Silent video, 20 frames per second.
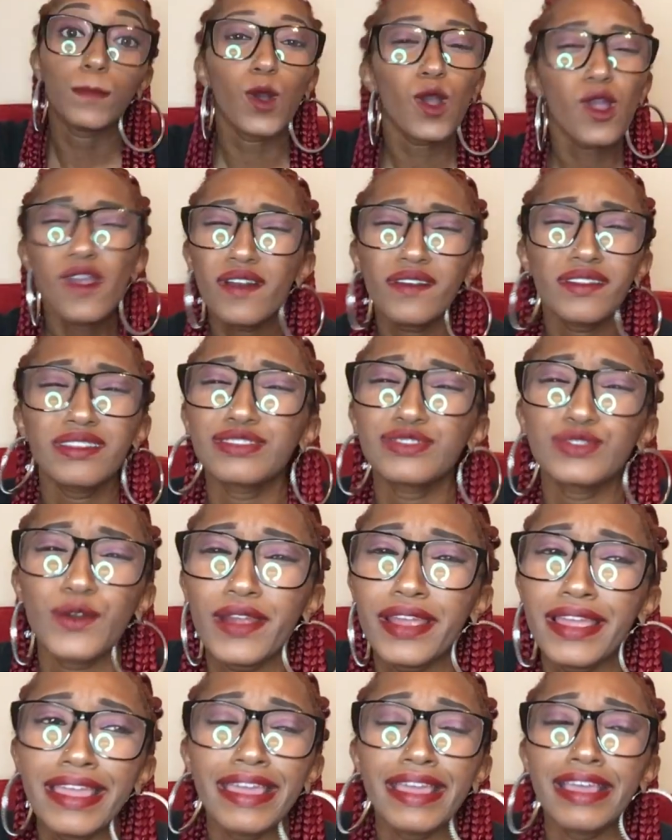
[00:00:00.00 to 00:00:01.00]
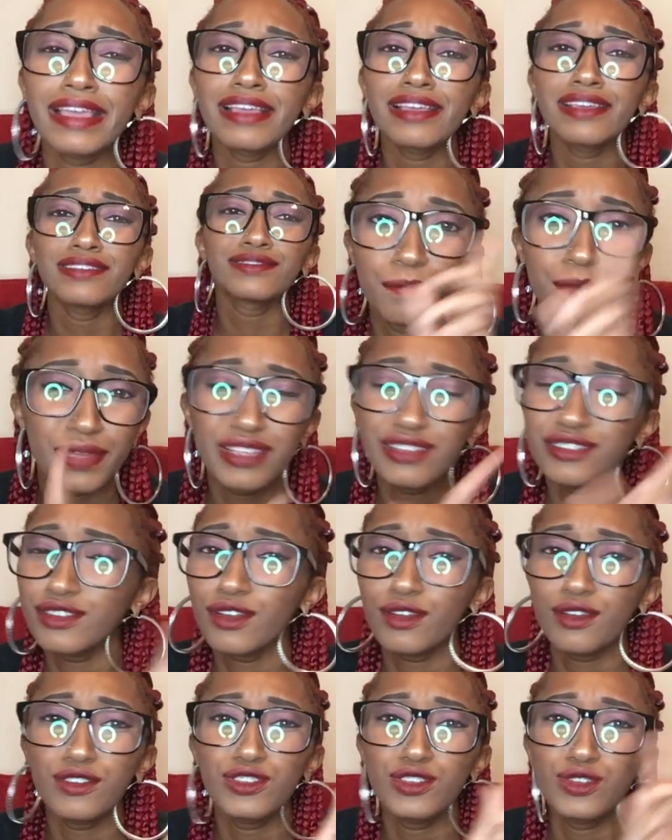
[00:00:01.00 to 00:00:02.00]
Moral of the story is, be
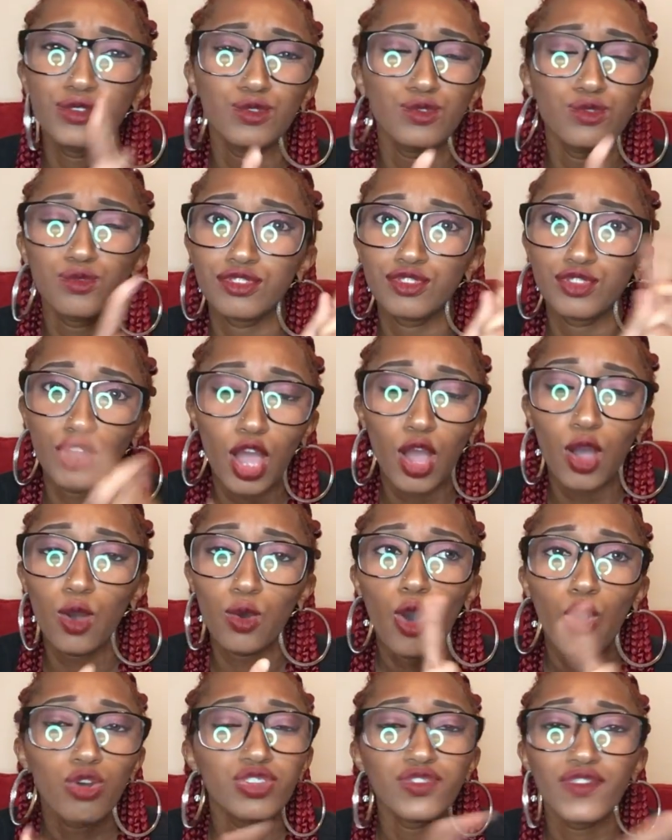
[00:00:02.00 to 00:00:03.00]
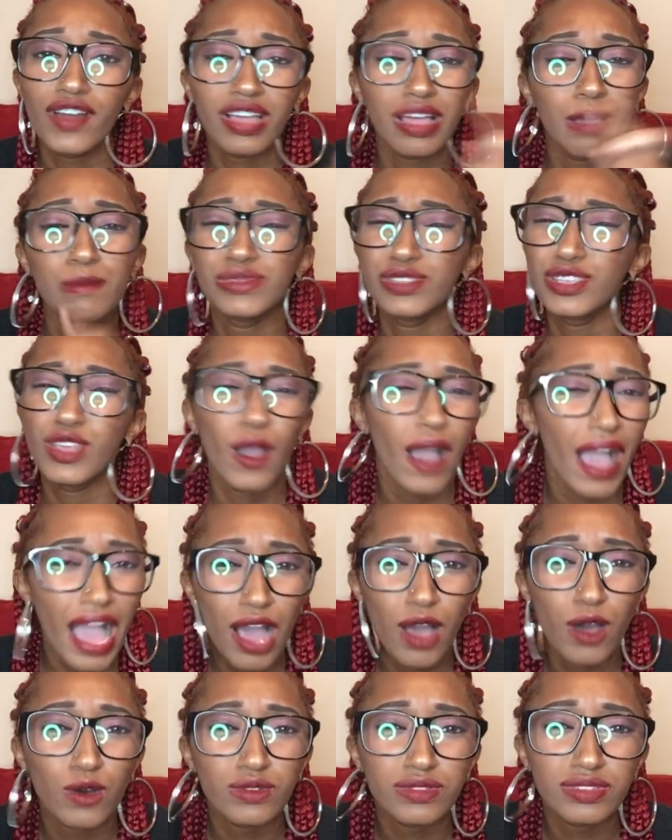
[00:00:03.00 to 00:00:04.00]
sure you know who the fuck coming to your
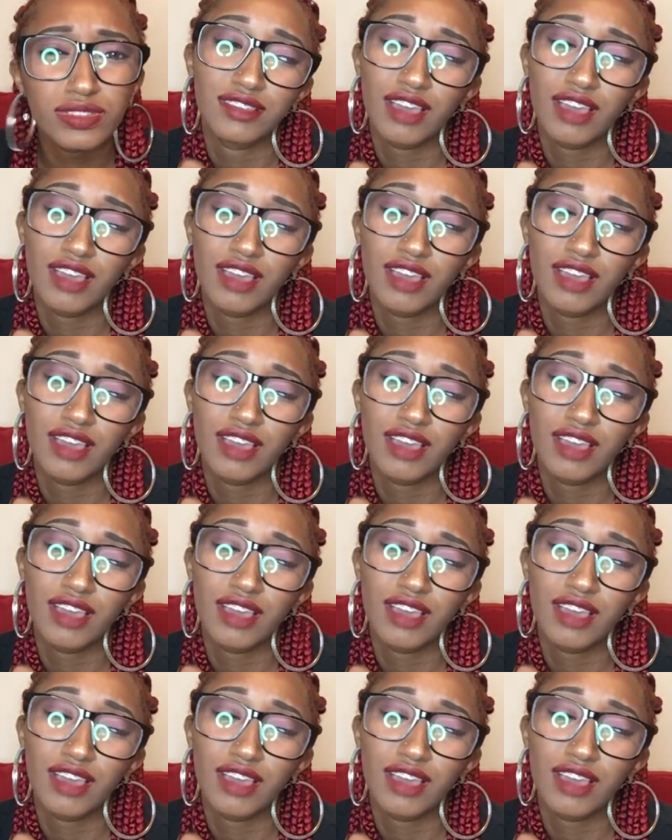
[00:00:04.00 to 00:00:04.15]
house.